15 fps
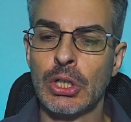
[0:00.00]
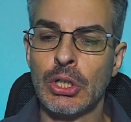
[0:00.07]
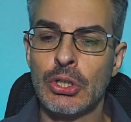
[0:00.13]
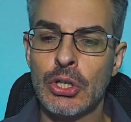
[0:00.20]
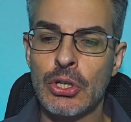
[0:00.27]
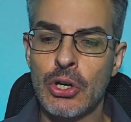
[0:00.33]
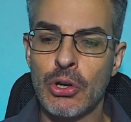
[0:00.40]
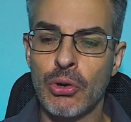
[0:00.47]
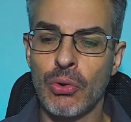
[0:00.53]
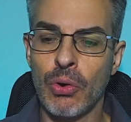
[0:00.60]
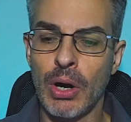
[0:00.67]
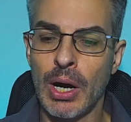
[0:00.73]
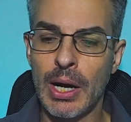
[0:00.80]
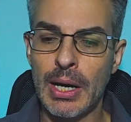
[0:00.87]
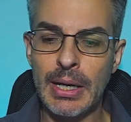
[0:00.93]

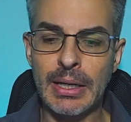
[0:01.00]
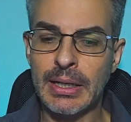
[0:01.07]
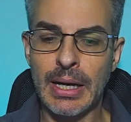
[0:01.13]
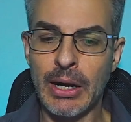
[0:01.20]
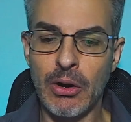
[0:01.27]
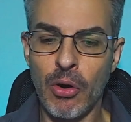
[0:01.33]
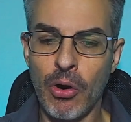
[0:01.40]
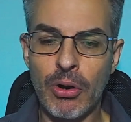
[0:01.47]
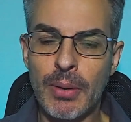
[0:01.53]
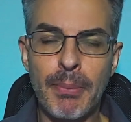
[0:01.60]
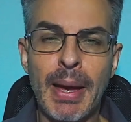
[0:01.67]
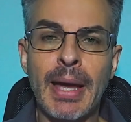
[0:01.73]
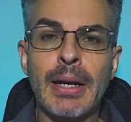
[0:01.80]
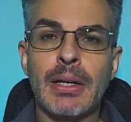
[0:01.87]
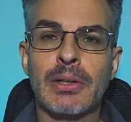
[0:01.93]
I
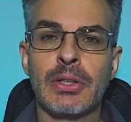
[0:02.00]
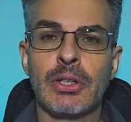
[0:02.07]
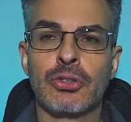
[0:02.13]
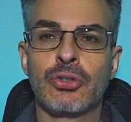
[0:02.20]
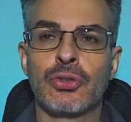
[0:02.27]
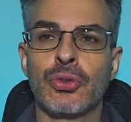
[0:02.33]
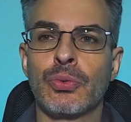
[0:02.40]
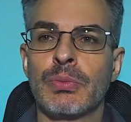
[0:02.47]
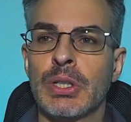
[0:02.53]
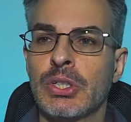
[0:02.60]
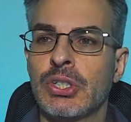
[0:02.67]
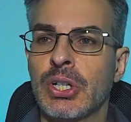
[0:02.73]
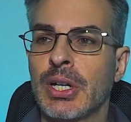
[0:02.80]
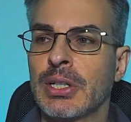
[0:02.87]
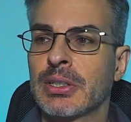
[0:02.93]
automatically assume that
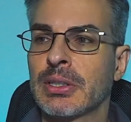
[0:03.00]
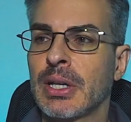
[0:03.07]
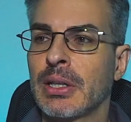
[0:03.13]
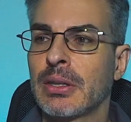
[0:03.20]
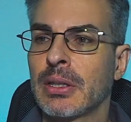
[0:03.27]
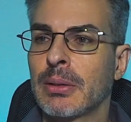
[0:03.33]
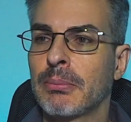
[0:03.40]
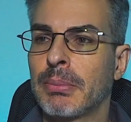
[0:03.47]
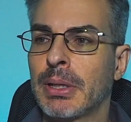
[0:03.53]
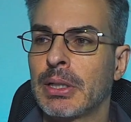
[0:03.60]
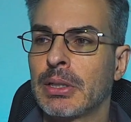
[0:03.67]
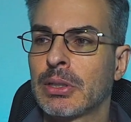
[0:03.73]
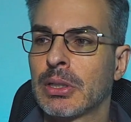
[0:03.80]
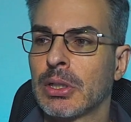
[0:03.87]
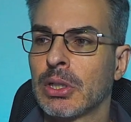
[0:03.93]
she has nothing
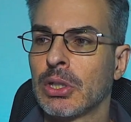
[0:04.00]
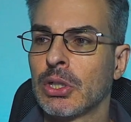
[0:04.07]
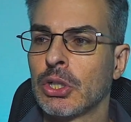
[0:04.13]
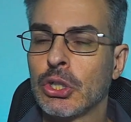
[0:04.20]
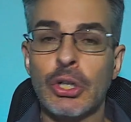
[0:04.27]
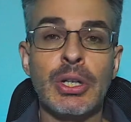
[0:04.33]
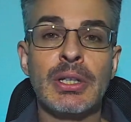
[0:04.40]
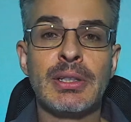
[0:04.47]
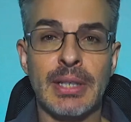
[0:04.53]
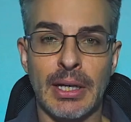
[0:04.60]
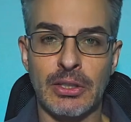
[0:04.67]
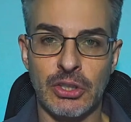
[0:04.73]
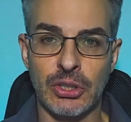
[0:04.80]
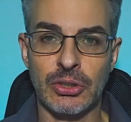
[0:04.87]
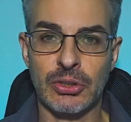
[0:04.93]
but good
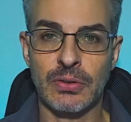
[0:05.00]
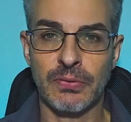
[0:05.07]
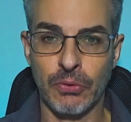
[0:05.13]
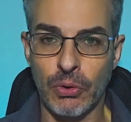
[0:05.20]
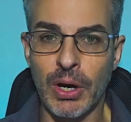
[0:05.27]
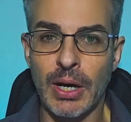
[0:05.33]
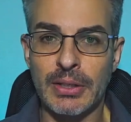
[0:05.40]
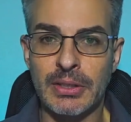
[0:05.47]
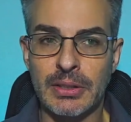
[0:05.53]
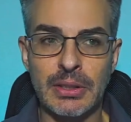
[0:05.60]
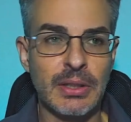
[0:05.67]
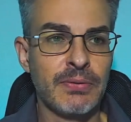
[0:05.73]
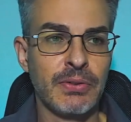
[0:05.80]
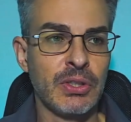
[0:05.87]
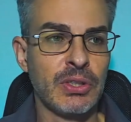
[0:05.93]
intentions for us.
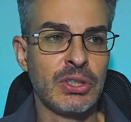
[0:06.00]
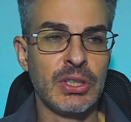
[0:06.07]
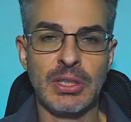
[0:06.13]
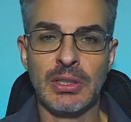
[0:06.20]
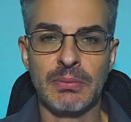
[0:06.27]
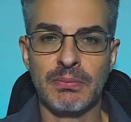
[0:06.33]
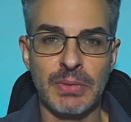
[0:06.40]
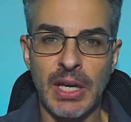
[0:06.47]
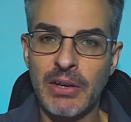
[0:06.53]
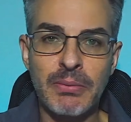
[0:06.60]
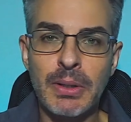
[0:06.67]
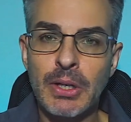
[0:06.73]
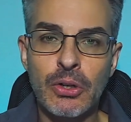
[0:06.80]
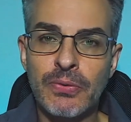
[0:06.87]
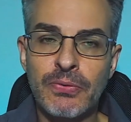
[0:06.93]
If she gave
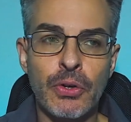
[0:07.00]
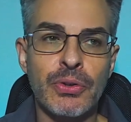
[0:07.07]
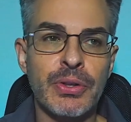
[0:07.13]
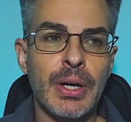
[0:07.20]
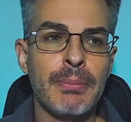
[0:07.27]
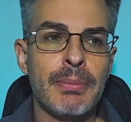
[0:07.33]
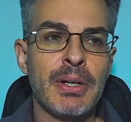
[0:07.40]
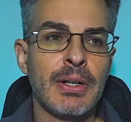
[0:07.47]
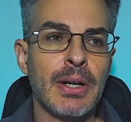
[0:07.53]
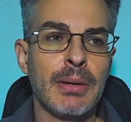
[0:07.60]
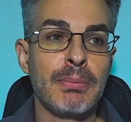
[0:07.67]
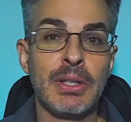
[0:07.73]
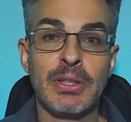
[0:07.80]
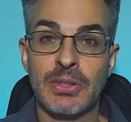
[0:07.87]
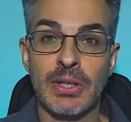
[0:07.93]
me her phone number,
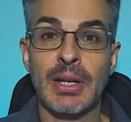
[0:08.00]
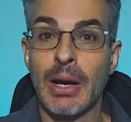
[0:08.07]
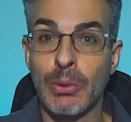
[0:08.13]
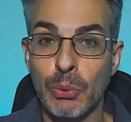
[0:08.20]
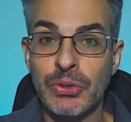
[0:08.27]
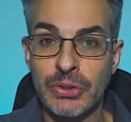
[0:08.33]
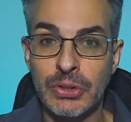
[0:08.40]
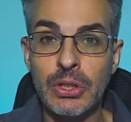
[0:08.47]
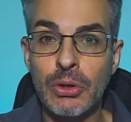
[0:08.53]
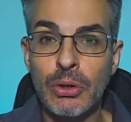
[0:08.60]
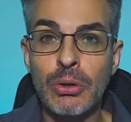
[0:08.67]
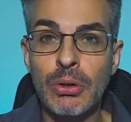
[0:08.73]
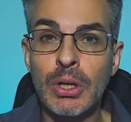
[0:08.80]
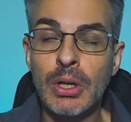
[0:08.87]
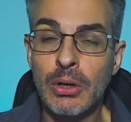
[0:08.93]
that means that I will see
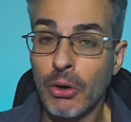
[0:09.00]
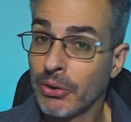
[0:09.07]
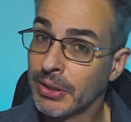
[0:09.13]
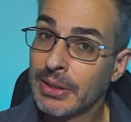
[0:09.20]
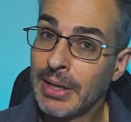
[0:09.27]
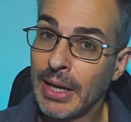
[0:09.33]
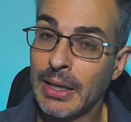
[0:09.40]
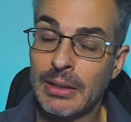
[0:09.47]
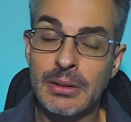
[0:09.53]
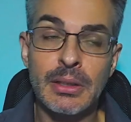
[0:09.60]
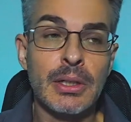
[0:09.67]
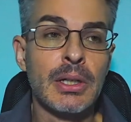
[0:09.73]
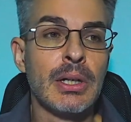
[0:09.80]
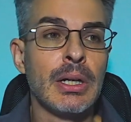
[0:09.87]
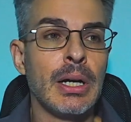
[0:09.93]
her on a date,
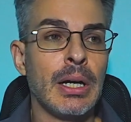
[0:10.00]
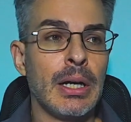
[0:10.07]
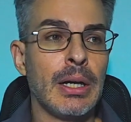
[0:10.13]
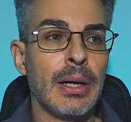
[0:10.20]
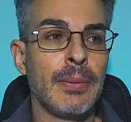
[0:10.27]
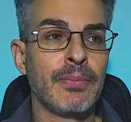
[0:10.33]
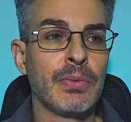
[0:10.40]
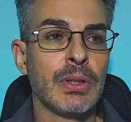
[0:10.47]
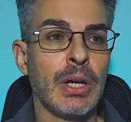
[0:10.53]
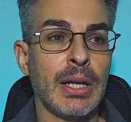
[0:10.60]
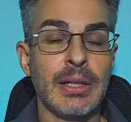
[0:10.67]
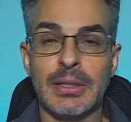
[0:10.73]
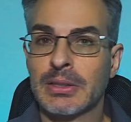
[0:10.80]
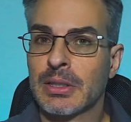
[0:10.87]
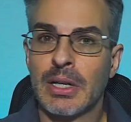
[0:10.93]

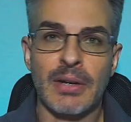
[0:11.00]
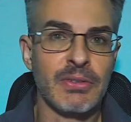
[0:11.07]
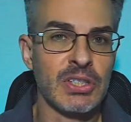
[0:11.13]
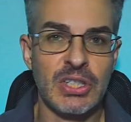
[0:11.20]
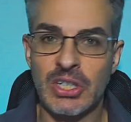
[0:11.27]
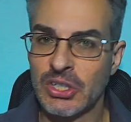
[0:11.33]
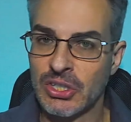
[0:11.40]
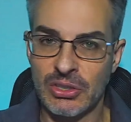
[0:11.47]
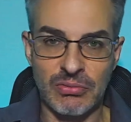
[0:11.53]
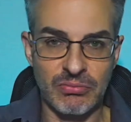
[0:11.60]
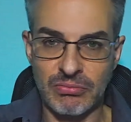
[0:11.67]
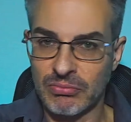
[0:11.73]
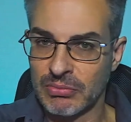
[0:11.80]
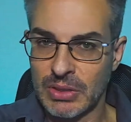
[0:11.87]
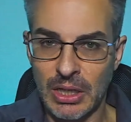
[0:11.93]
unless the conversation
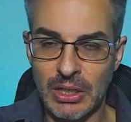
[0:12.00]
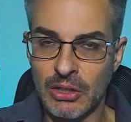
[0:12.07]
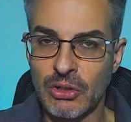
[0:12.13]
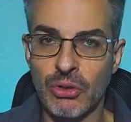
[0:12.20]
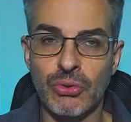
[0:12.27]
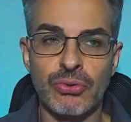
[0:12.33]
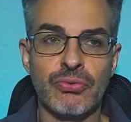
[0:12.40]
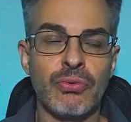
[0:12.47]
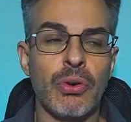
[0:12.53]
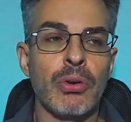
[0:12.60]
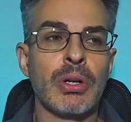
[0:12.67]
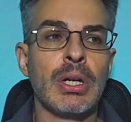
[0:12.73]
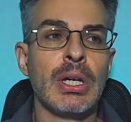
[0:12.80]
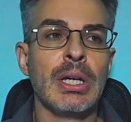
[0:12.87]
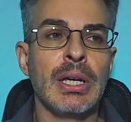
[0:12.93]
kind of goes wrong.
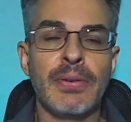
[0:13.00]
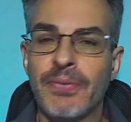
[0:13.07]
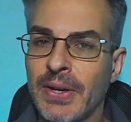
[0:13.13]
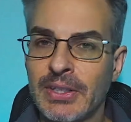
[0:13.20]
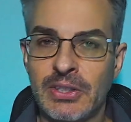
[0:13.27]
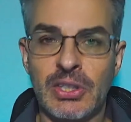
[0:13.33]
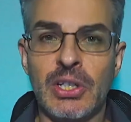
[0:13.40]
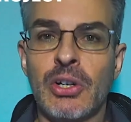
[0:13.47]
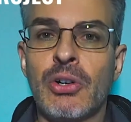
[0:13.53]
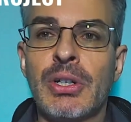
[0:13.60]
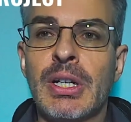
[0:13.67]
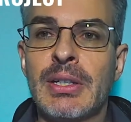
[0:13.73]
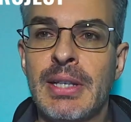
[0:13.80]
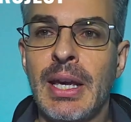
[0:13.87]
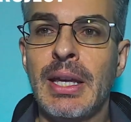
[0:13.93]
If I see her on
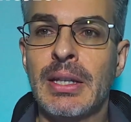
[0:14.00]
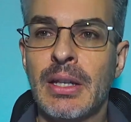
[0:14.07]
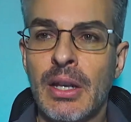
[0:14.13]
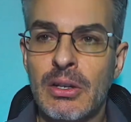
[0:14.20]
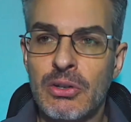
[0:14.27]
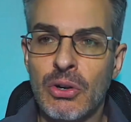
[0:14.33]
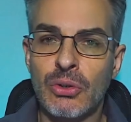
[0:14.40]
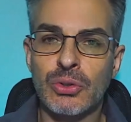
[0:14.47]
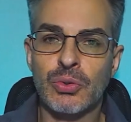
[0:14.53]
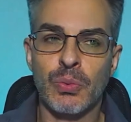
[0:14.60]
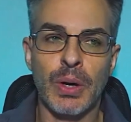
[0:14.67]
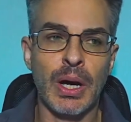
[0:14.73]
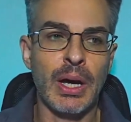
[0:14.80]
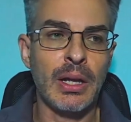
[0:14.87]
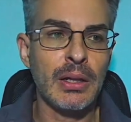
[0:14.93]
a date and it goes
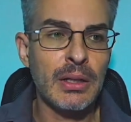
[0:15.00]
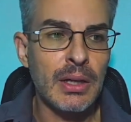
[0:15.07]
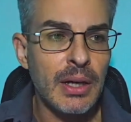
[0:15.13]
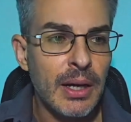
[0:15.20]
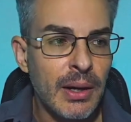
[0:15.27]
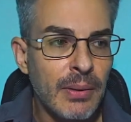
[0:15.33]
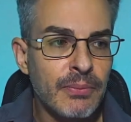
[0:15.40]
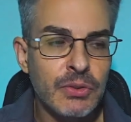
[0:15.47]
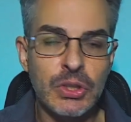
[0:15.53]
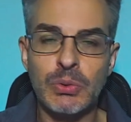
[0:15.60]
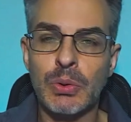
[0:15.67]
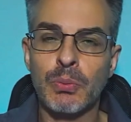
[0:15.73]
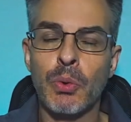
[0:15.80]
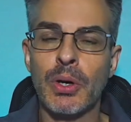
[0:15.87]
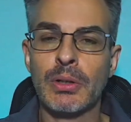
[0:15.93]
well, she
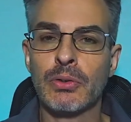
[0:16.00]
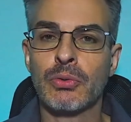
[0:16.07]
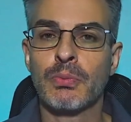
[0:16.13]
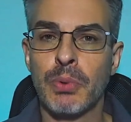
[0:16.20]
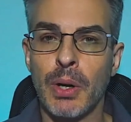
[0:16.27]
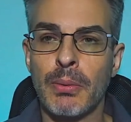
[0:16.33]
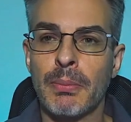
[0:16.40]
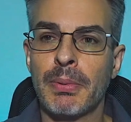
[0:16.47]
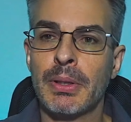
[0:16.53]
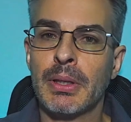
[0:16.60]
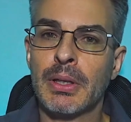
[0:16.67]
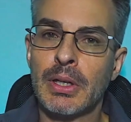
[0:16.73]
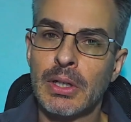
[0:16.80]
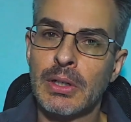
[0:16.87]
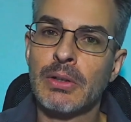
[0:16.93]
would want to
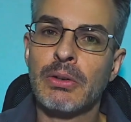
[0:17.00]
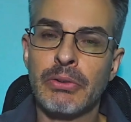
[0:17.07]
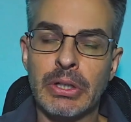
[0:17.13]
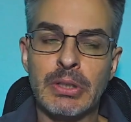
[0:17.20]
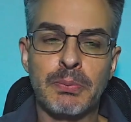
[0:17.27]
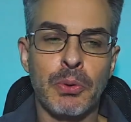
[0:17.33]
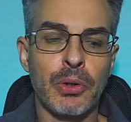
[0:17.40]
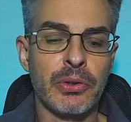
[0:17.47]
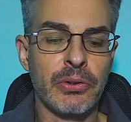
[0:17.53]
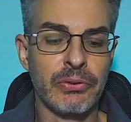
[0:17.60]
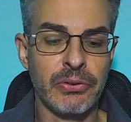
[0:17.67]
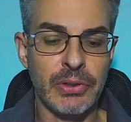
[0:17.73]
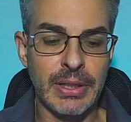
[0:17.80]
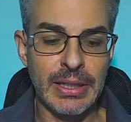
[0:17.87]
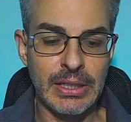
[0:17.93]
probably explore a
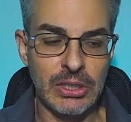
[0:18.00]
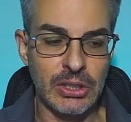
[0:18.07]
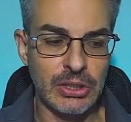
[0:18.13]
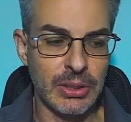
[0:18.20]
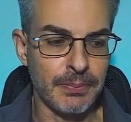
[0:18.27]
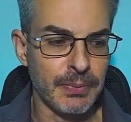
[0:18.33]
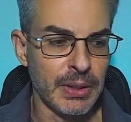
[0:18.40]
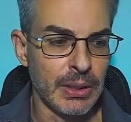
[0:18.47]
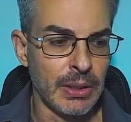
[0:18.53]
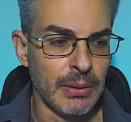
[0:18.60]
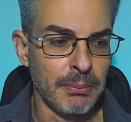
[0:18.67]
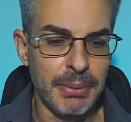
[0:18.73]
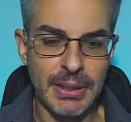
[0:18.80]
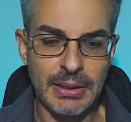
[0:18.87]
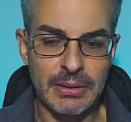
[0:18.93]
relationship.
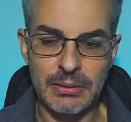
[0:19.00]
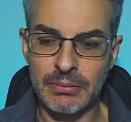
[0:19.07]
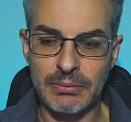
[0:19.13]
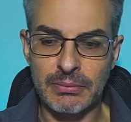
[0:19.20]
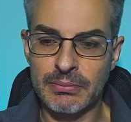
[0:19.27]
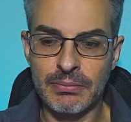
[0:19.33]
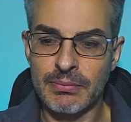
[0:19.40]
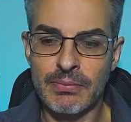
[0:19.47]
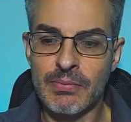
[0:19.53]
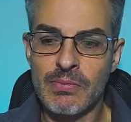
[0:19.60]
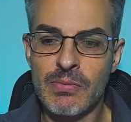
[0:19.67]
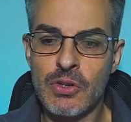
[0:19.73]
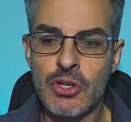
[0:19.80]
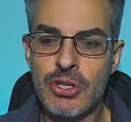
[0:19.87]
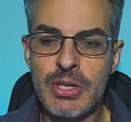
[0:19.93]
But
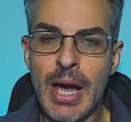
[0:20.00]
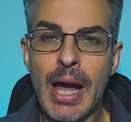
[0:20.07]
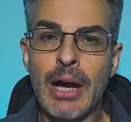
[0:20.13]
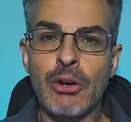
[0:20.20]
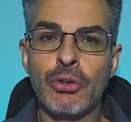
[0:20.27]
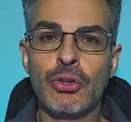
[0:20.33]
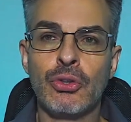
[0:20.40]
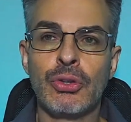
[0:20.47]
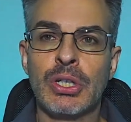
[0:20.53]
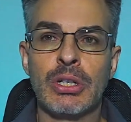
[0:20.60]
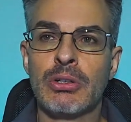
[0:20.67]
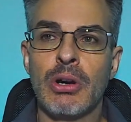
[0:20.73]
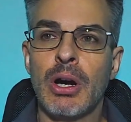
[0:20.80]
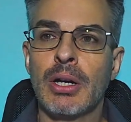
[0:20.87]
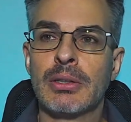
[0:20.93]
now you
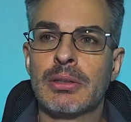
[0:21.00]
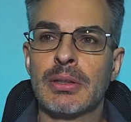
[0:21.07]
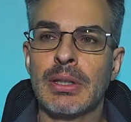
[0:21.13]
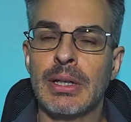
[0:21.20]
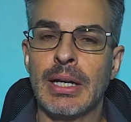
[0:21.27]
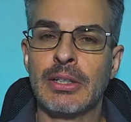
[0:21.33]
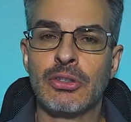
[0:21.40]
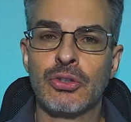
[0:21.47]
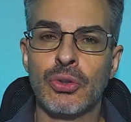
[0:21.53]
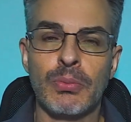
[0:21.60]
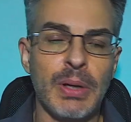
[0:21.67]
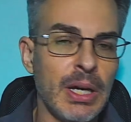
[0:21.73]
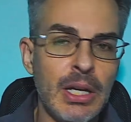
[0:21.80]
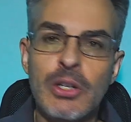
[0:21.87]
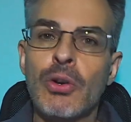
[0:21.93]
cannot assume
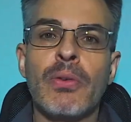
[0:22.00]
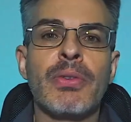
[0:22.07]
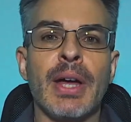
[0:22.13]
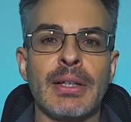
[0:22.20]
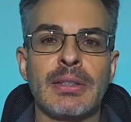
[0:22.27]
any of that